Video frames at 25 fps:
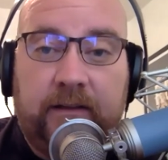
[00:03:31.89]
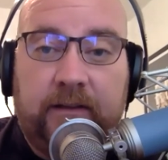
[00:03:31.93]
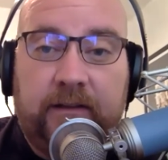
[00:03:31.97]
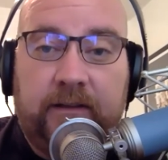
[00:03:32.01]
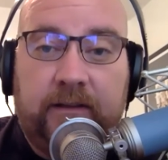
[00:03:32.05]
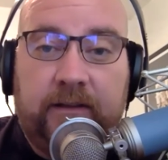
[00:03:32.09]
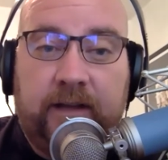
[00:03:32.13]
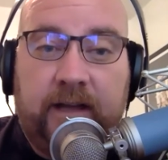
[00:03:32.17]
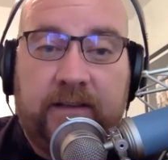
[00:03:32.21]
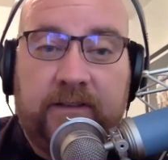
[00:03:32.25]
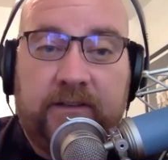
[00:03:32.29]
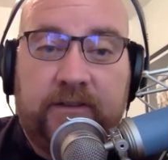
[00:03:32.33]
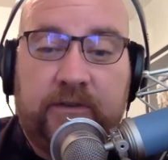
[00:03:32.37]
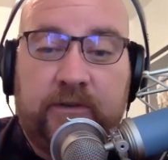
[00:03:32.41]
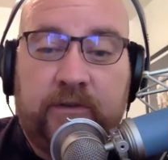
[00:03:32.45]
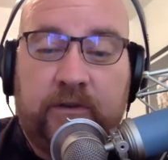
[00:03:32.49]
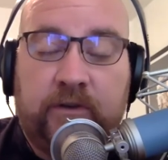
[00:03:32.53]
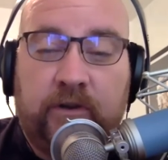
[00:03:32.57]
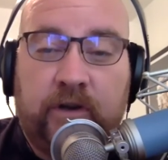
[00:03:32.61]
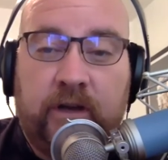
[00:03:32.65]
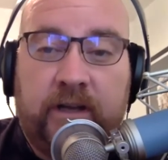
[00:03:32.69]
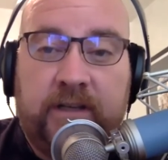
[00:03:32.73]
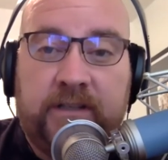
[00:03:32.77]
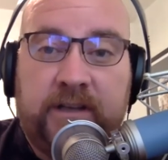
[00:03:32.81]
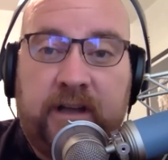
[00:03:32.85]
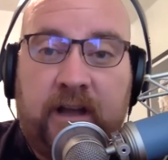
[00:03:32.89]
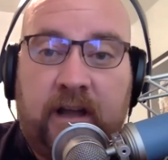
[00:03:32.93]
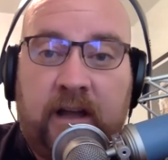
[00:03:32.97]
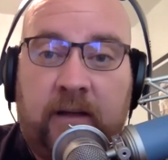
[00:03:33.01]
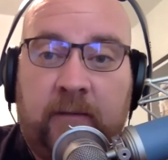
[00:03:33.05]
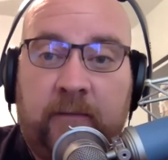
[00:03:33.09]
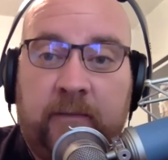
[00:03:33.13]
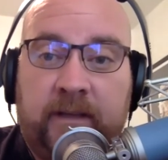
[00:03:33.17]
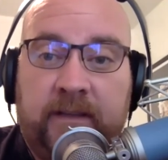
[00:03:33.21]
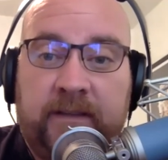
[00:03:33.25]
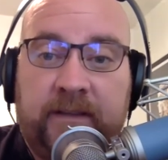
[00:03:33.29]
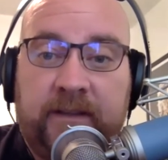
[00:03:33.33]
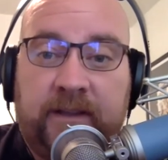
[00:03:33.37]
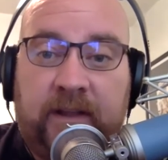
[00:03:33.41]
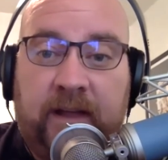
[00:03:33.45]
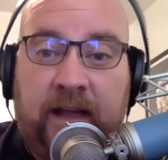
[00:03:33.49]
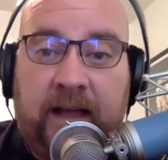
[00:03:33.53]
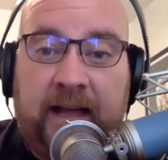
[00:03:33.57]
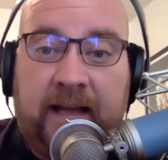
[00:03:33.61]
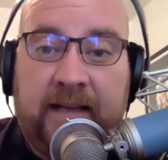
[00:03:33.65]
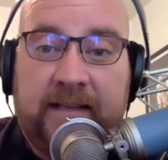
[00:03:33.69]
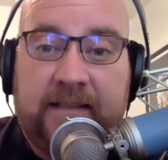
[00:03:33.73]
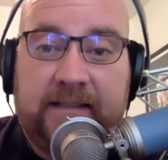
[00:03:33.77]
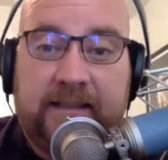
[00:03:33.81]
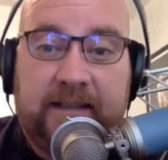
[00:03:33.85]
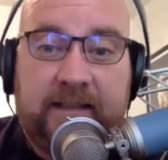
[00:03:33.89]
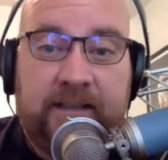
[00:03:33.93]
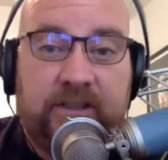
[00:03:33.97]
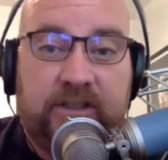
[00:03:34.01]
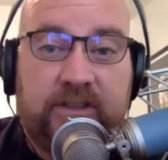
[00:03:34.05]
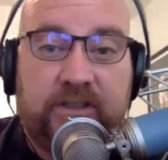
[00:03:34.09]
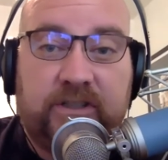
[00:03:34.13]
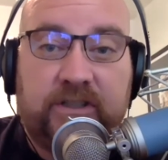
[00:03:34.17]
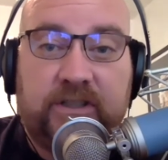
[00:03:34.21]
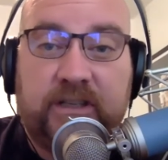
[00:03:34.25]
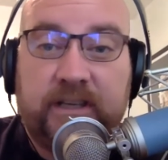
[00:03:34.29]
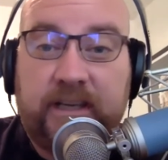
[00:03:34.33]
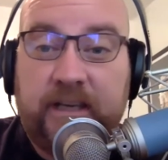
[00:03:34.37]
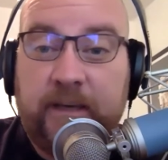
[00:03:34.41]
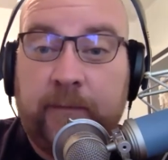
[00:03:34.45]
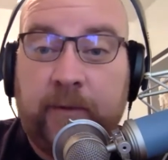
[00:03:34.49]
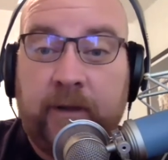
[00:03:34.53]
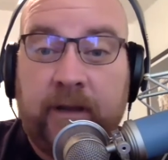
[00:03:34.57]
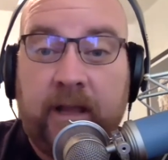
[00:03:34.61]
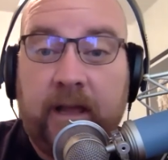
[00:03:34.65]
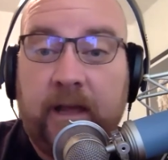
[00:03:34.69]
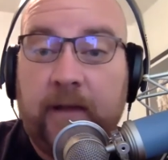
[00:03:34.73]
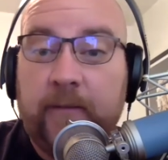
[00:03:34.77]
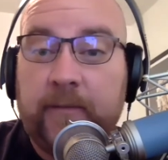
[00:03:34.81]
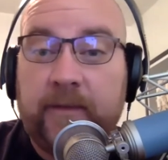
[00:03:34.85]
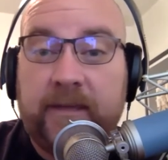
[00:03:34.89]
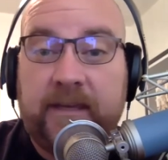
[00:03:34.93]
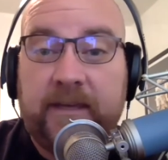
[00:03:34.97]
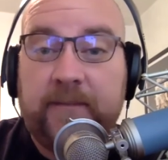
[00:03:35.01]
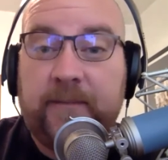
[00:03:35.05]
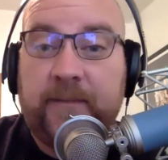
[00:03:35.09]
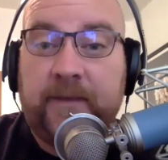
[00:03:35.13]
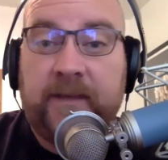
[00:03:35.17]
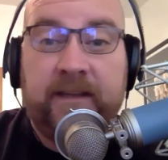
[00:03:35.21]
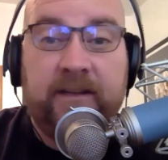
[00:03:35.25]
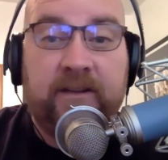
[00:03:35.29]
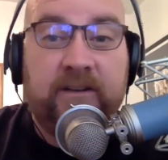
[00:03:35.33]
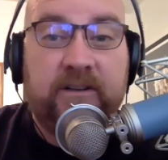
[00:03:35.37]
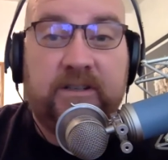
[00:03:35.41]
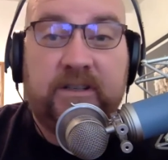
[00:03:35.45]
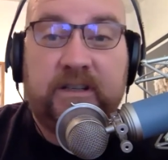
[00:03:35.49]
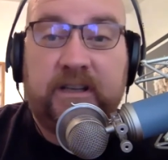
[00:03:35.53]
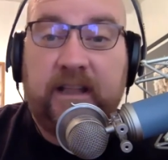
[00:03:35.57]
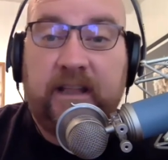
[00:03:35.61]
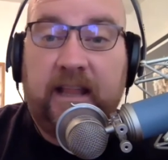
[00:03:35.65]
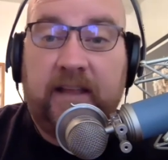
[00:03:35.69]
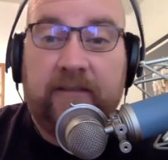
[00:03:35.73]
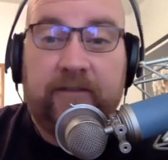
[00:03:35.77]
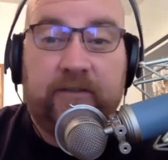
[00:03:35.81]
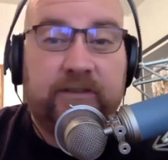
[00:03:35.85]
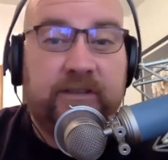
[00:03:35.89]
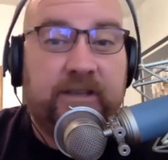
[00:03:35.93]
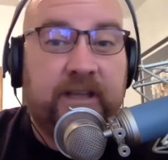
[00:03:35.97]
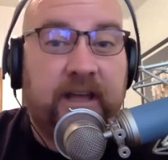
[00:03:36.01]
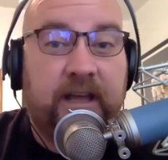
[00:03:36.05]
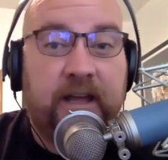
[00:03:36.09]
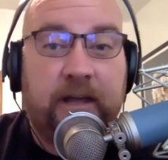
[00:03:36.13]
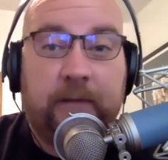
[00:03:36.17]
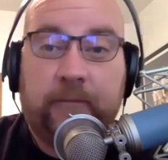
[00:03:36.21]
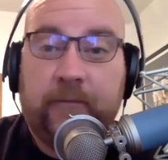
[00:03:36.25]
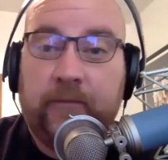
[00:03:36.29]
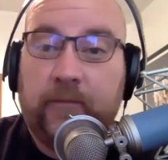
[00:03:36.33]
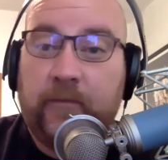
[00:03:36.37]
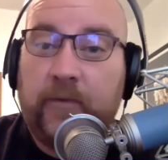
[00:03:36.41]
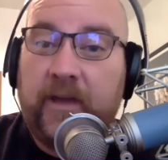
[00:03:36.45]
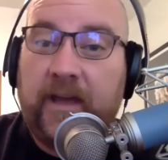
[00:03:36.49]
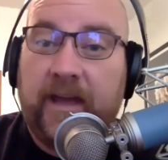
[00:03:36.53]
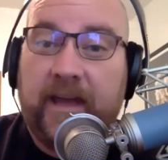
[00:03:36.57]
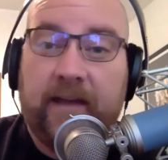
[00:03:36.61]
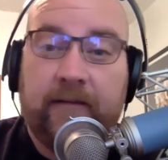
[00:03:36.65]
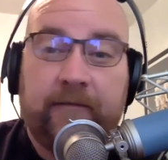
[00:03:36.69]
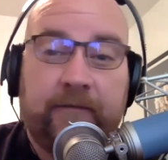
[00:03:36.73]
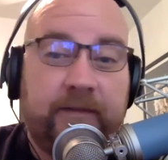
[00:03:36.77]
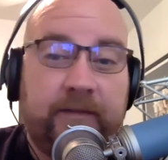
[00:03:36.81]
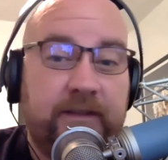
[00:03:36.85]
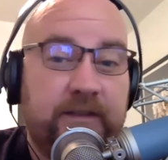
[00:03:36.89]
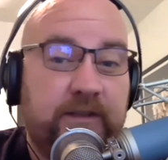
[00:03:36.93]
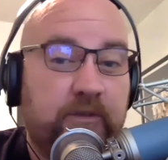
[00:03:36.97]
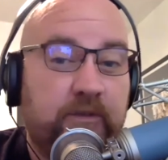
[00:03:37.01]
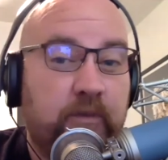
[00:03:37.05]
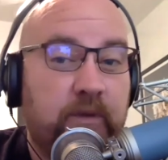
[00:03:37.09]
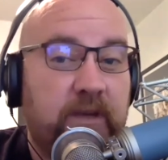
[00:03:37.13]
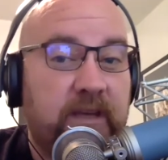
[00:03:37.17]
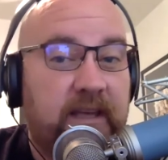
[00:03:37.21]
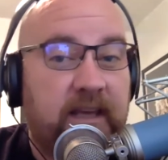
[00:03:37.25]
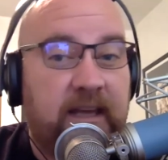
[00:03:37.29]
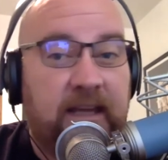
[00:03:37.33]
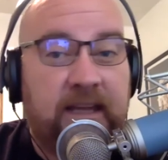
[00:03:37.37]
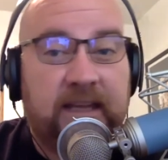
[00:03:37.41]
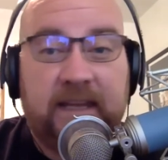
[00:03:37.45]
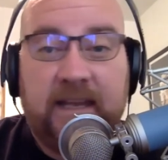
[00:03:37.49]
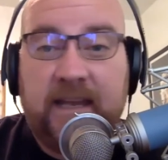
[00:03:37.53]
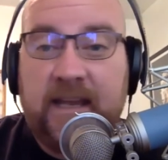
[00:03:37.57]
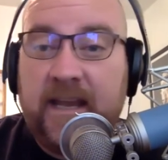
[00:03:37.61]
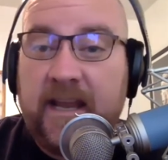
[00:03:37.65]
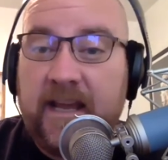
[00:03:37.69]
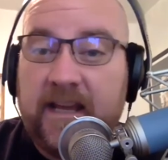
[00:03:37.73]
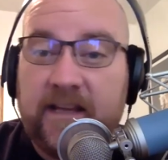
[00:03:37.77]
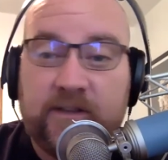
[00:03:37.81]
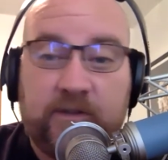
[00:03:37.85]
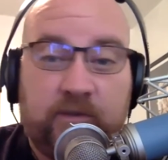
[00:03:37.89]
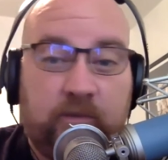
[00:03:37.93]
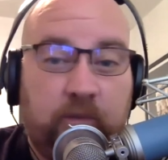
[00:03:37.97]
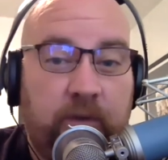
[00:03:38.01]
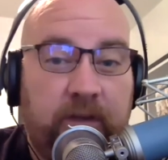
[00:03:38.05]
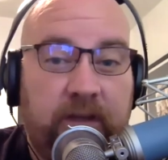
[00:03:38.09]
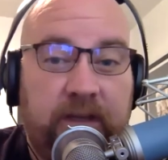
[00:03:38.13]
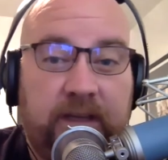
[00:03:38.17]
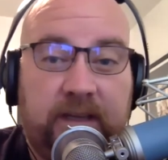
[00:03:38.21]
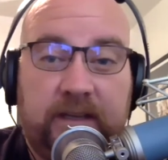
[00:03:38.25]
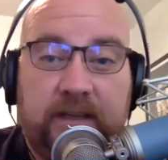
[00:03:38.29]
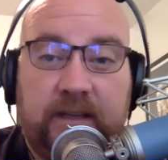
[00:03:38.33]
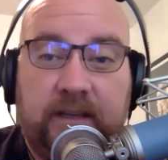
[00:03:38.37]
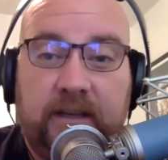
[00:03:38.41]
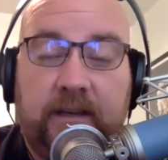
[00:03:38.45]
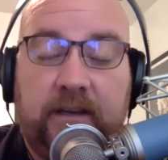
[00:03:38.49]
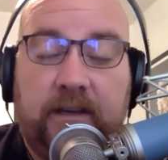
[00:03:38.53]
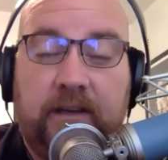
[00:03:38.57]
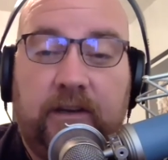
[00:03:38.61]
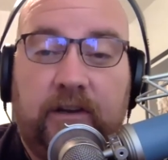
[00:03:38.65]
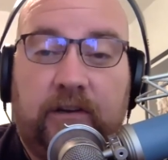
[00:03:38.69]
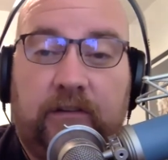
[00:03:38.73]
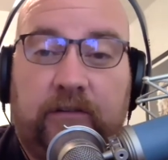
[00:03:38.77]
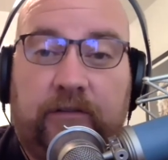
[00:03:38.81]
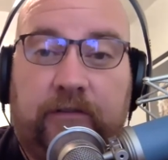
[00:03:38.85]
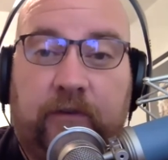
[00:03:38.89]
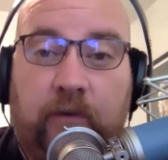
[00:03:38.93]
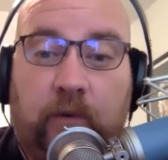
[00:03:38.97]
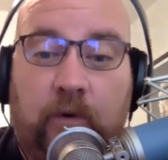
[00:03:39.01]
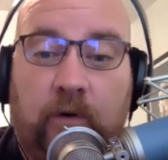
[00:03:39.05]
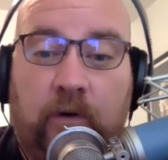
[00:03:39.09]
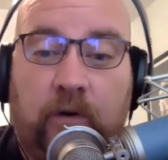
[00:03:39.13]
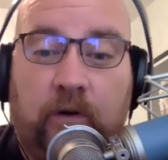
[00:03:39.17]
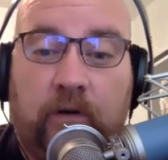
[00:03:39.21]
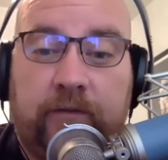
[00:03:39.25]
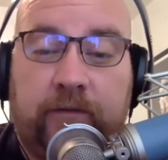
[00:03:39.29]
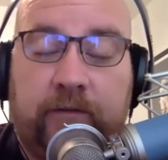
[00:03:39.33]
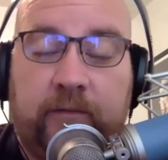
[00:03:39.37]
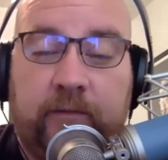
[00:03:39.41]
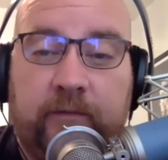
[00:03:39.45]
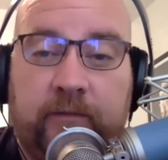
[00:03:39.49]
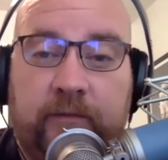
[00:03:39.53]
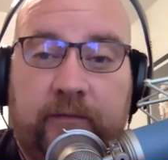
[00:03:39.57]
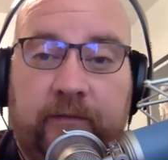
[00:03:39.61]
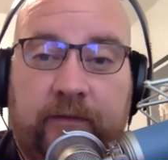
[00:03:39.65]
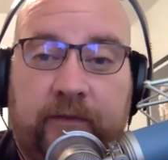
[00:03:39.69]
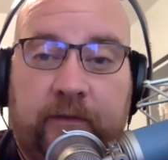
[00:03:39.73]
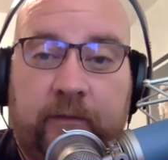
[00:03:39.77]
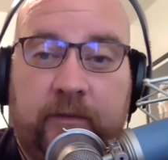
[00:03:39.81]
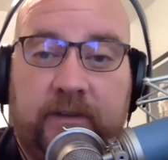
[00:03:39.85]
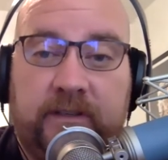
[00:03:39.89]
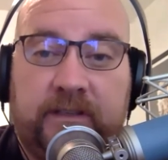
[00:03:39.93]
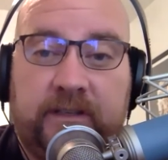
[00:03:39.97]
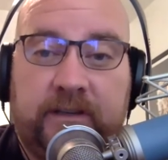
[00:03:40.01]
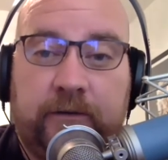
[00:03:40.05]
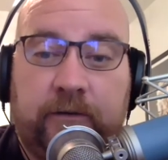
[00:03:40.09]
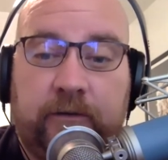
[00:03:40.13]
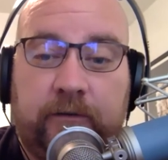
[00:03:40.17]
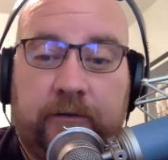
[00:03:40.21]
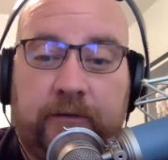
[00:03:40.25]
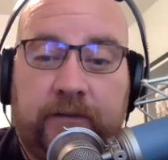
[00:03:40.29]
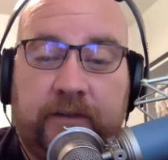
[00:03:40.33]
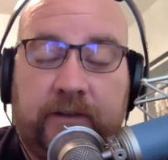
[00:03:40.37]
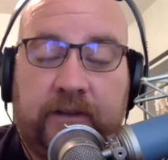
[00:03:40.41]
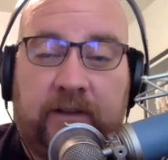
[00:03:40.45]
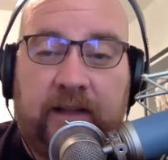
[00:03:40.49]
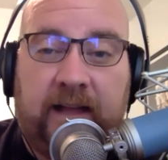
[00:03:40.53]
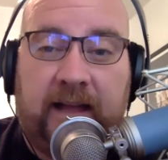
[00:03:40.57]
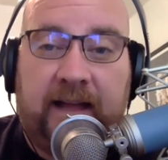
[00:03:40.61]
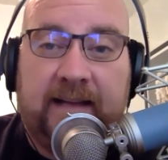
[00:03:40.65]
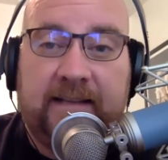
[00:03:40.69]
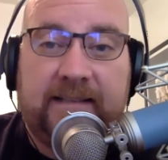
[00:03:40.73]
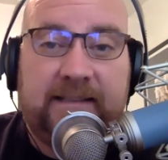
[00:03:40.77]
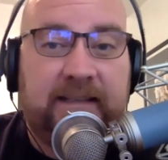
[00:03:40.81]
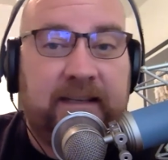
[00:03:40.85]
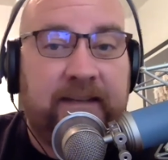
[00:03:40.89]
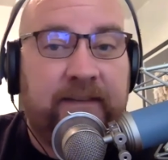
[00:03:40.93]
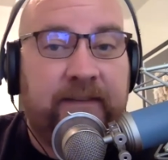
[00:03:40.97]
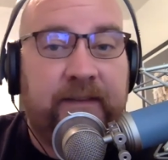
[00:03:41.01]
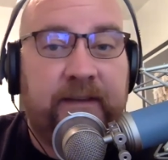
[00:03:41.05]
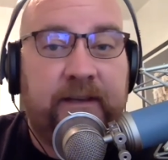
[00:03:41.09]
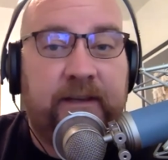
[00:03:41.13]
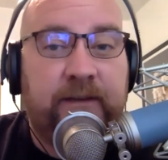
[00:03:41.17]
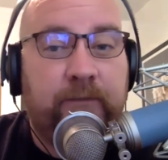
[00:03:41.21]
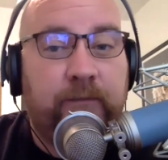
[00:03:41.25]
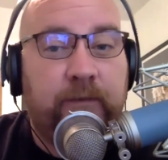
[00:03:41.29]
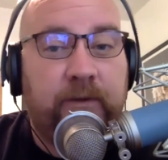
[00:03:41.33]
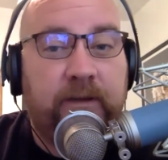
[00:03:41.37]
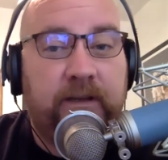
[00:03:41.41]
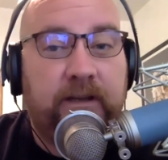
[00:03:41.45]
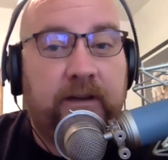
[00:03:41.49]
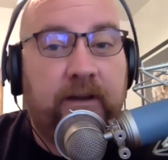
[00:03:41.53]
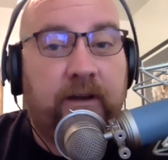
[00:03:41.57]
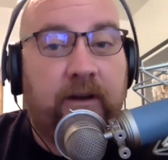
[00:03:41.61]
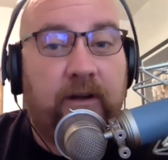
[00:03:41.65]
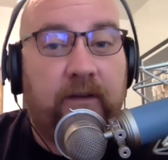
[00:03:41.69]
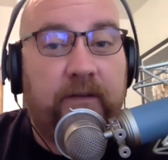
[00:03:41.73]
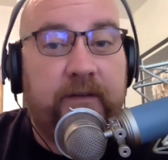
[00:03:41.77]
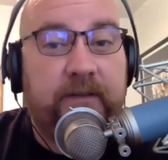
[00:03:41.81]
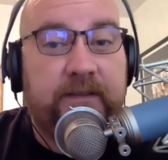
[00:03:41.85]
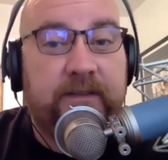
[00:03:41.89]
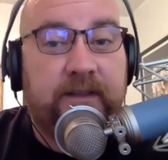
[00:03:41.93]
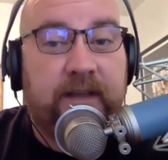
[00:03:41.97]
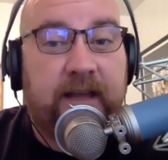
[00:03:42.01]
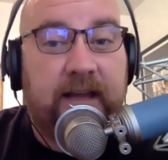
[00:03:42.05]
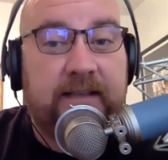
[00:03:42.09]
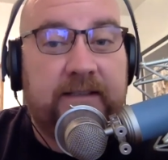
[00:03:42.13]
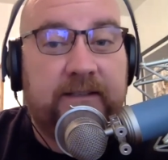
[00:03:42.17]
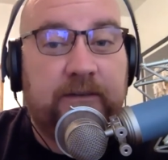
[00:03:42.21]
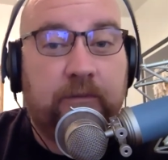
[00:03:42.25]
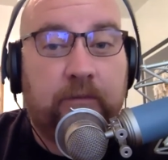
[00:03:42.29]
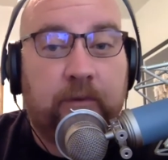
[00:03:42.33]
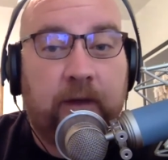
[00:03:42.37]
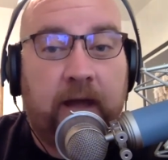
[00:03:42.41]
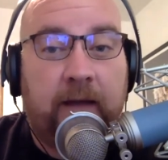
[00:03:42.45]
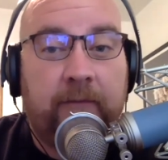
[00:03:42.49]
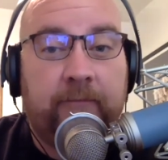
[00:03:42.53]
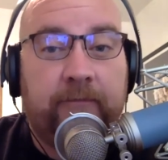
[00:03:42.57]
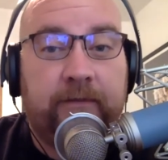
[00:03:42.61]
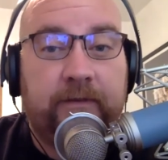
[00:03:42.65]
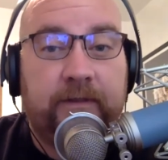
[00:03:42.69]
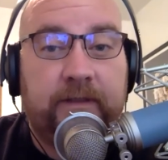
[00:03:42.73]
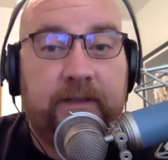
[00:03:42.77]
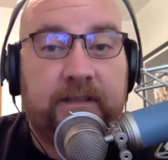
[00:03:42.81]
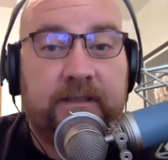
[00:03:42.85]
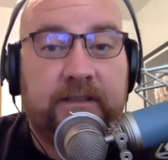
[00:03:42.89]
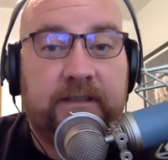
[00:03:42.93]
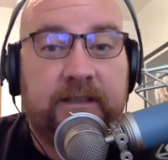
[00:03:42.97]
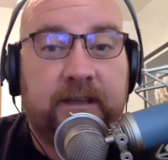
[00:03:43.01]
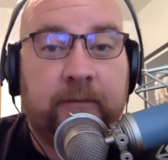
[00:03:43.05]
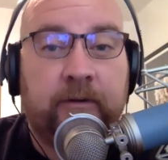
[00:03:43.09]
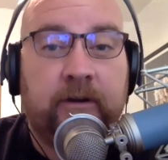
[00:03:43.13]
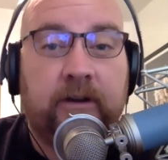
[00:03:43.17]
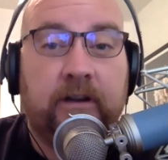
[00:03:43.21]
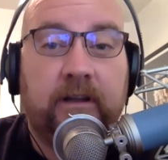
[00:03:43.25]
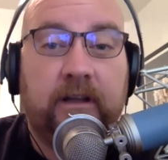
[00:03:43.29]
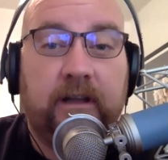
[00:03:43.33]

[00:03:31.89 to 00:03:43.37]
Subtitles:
You guys are doing a great job in the class. Just keep it up, keep the energy levels up. We have this week and next week for material for the class, and then we call this class a wrap for the summer.